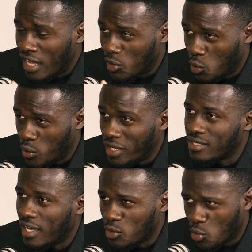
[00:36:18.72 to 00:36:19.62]
and all that
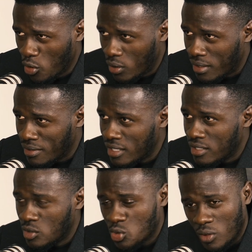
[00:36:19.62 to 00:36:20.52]
hardcore.
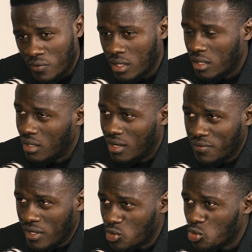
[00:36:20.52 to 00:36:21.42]
So if they can
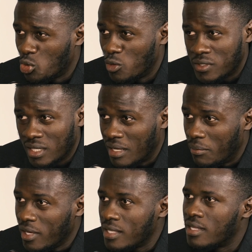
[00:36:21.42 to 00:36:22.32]
have their stoves and their
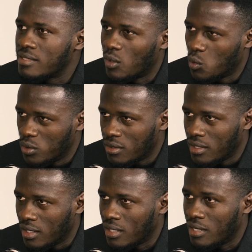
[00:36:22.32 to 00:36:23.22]
maids, that's a good
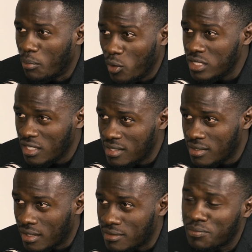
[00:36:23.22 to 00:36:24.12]
thing. The point is
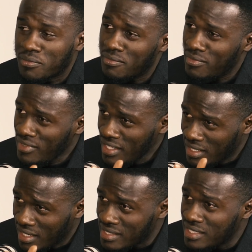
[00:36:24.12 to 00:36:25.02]
that
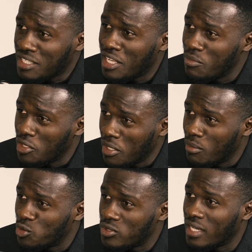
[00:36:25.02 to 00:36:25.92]
they still can be
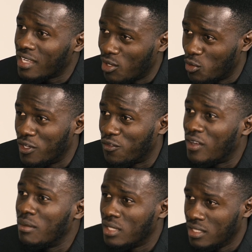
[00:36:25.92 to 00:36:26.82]
able to take care of the
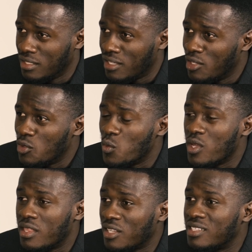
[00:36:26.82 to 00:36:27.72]
family
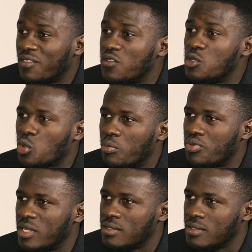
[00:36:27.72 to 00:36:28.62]
without their physical
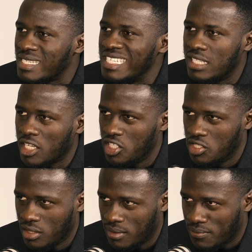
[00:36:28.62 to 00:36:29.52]
presence in the
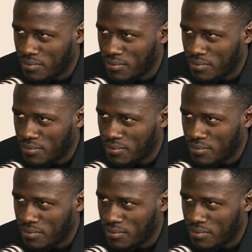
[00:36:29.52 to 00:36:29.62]
kitchen.